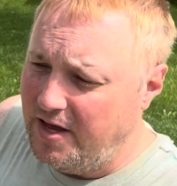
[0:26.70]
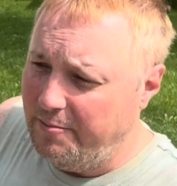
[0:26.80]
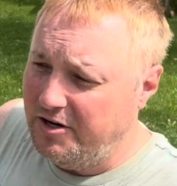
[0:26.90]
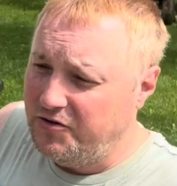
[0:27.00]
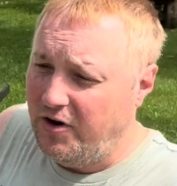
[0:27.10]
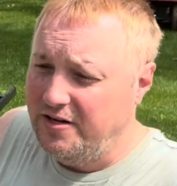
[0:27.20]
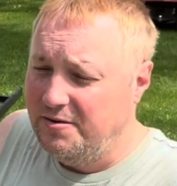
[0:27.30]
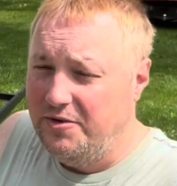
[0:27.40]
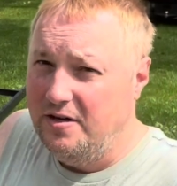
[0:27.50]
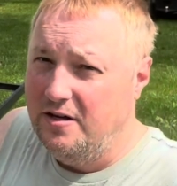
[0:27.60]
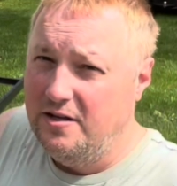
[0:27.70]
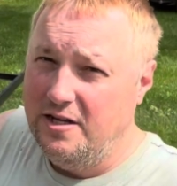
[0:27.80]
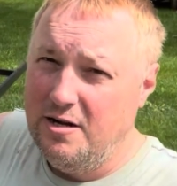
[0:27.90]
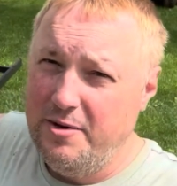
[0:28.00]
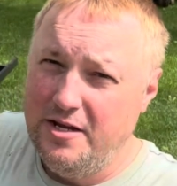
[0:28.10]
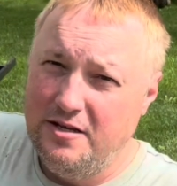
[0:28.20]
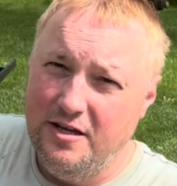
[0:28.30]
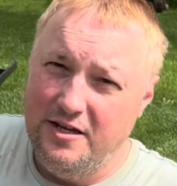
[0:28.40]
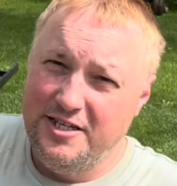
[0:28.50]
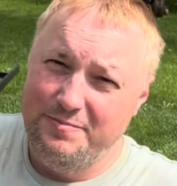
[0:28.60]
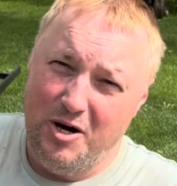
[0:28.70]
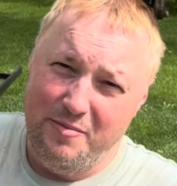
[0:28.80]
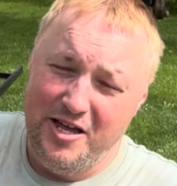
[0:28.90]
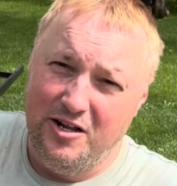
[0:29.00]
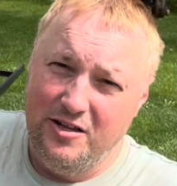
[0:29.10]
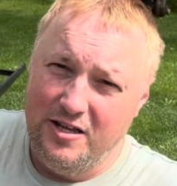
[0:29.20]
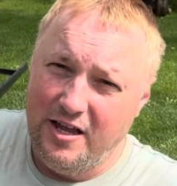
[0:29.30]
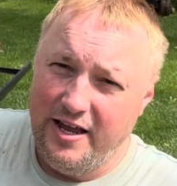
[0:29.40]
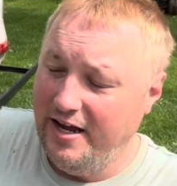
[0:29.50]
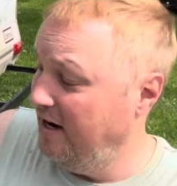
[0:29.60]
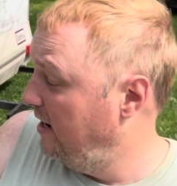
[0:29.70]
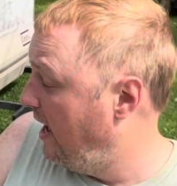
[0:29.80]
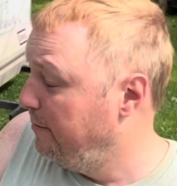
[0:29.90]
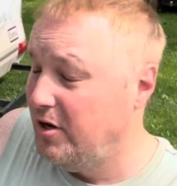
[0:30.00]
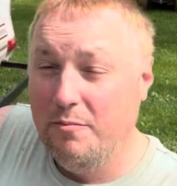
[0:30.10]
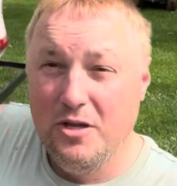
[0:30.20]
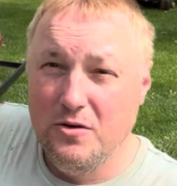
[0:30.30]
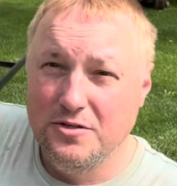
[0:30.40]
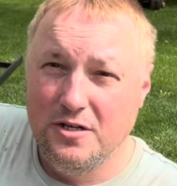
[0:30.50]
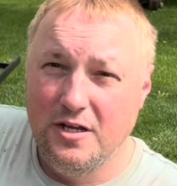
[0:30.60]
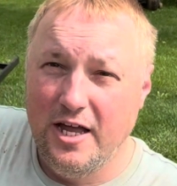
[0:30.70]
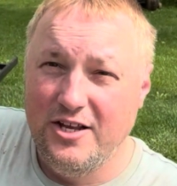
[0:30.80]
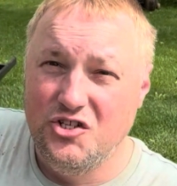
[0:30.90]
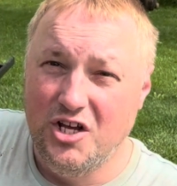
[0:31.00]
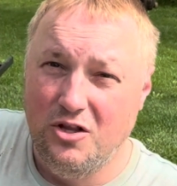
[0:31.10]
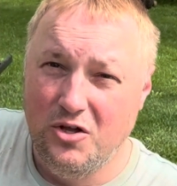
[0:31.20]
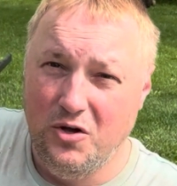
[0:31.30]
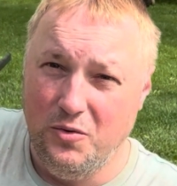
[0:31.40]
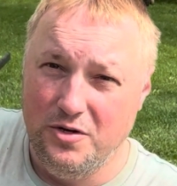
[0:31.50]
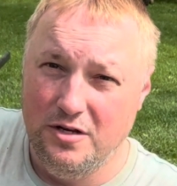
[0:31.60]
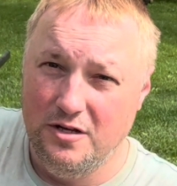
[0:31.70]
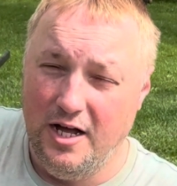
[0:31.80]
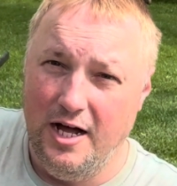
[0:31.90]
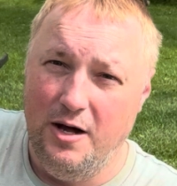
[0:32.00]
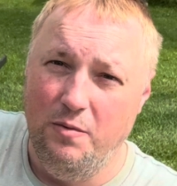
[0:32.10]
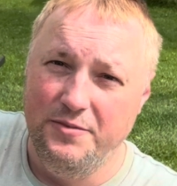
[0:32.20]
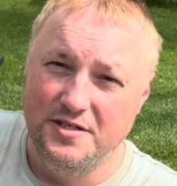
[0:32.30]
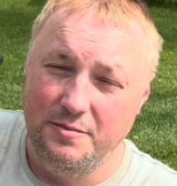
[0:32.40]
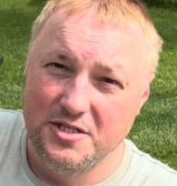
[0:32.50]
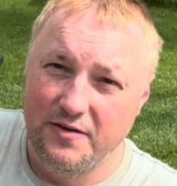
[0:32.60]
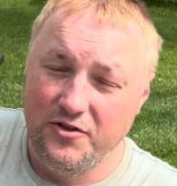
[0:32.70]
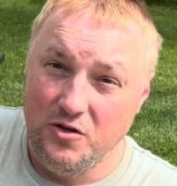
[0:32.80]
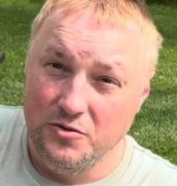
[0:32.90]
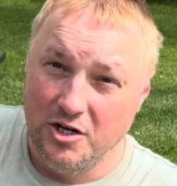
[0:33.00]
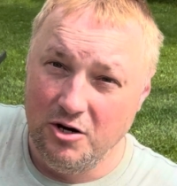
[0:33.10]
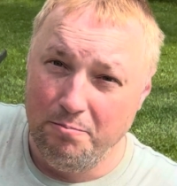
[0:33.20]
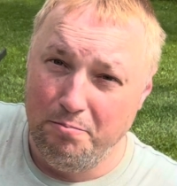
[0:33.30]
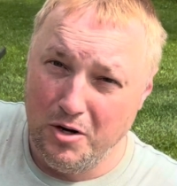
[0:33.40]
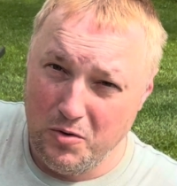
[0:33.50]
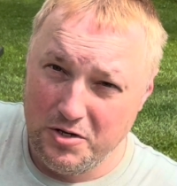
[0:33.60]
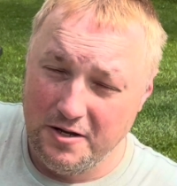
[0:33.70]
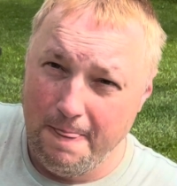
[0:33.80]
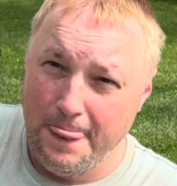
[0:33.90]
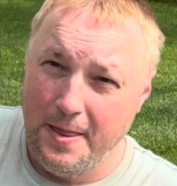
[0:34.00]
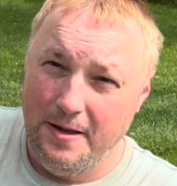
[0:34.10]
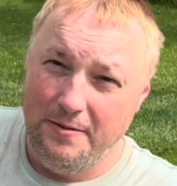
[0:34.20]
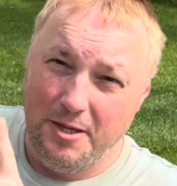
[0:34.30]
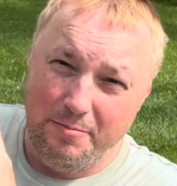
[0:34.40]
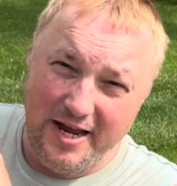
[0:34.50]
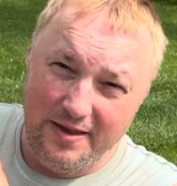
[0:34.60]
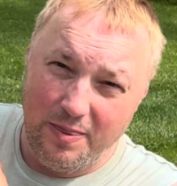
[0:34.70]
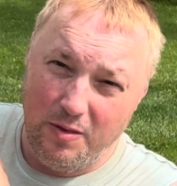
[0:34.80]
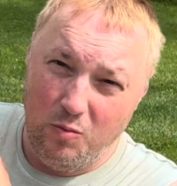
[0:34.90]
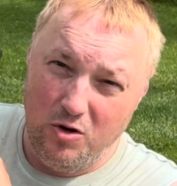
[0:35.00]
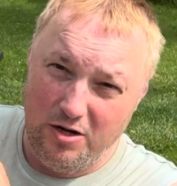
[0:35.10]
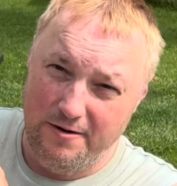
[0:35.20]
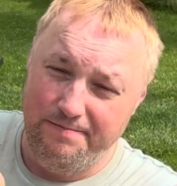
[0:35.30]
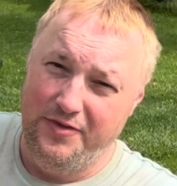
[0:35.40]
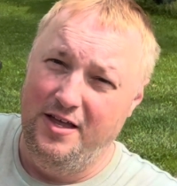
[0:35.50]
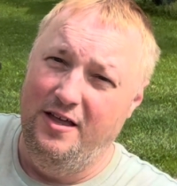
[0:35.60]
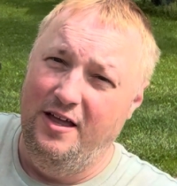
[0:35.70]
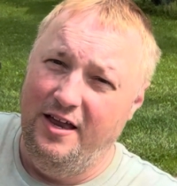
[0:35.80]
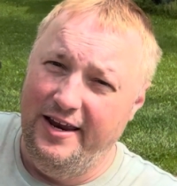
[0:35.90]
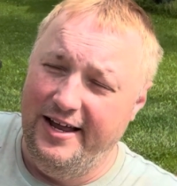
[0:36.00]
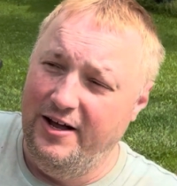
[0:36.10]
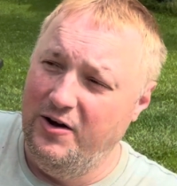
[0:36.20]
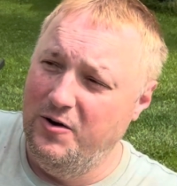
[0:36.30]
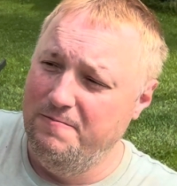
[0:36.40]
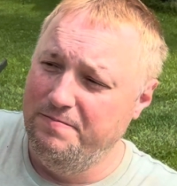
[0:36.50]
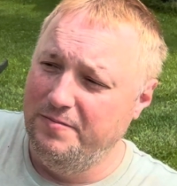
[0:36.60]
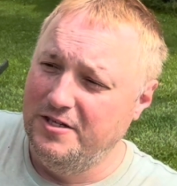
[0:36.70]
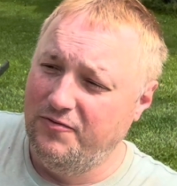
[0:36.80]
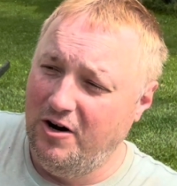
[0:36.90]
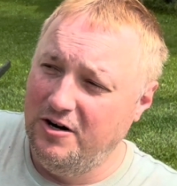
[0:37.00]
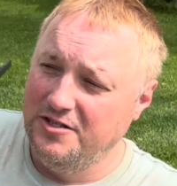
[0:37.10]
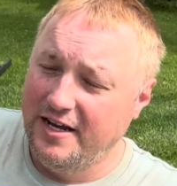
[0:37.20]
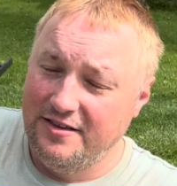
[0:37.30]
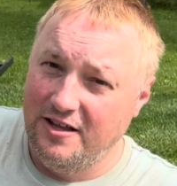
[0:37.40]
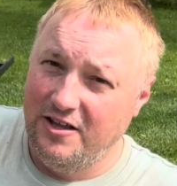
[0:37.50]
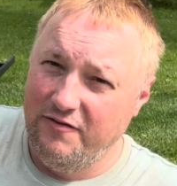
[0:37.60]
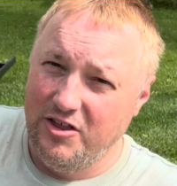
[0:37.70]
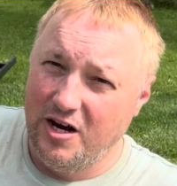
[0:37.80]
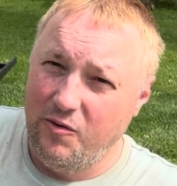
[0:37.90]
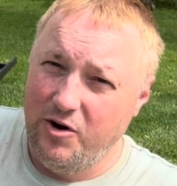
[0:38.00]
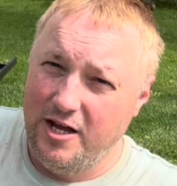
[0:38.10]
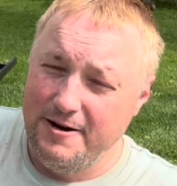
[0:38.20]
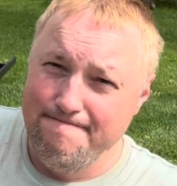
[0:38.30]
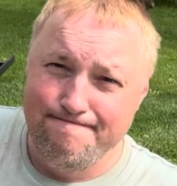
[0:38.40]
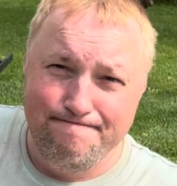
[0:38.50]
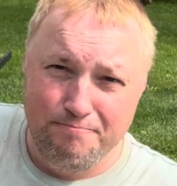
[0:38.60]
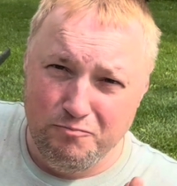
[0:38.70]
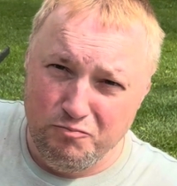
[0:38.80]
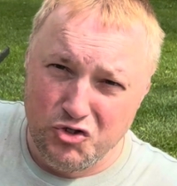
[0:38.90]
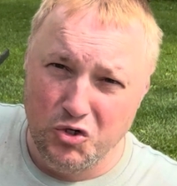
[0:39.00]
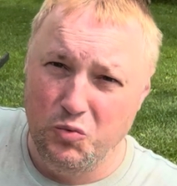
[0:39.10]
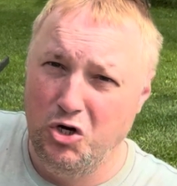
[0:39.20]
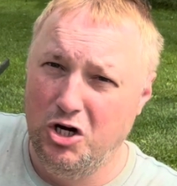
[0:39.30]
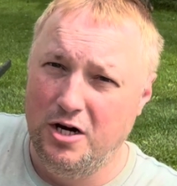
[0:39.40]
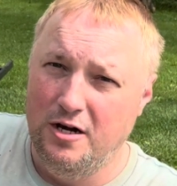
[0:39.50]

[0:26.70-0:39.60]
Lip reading: gonna try something a little bit experimental, and I'm gonna be using gel coat, same stuff that you use on your boat to paint wood. Now, as far as I can tell and everything I read, should work.